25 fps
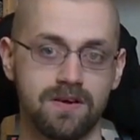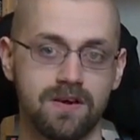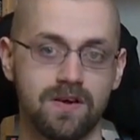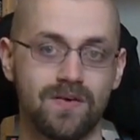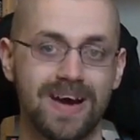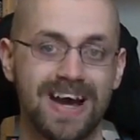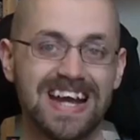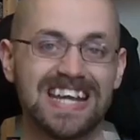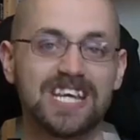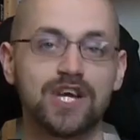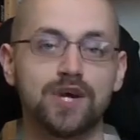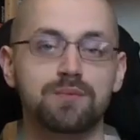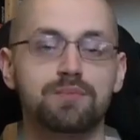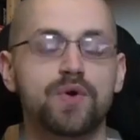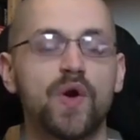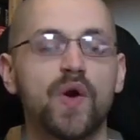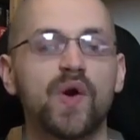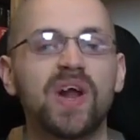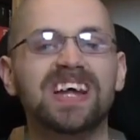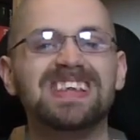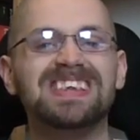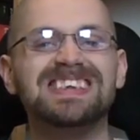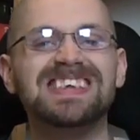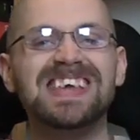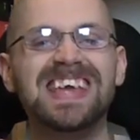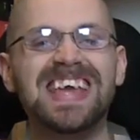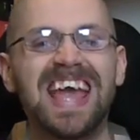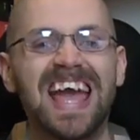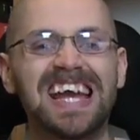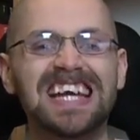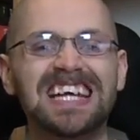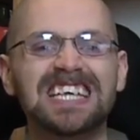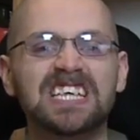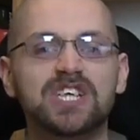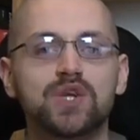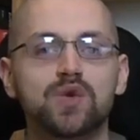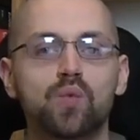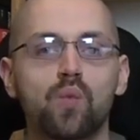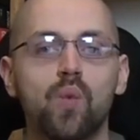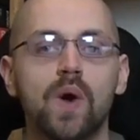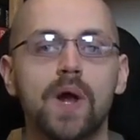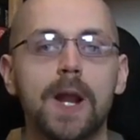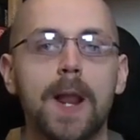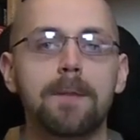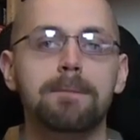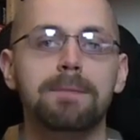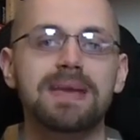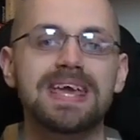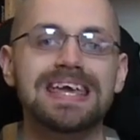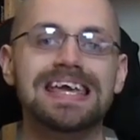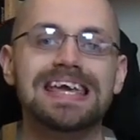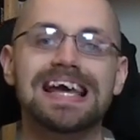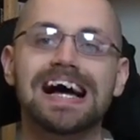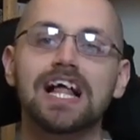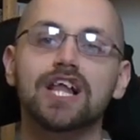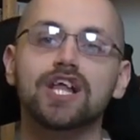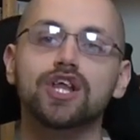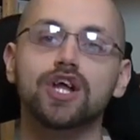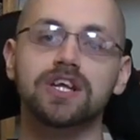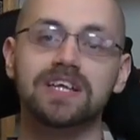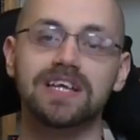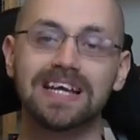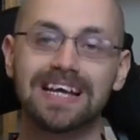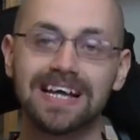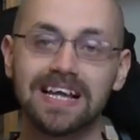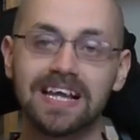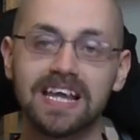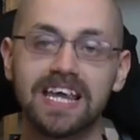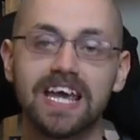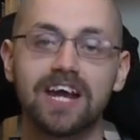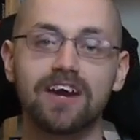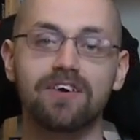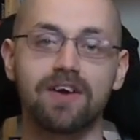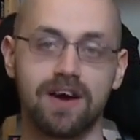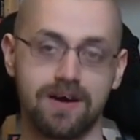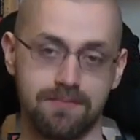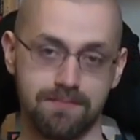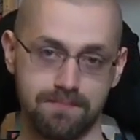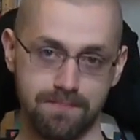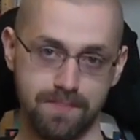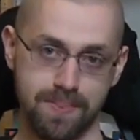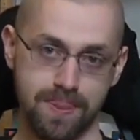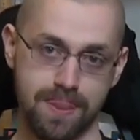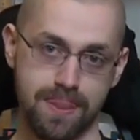right? Your pronunciation will be a lot clearer.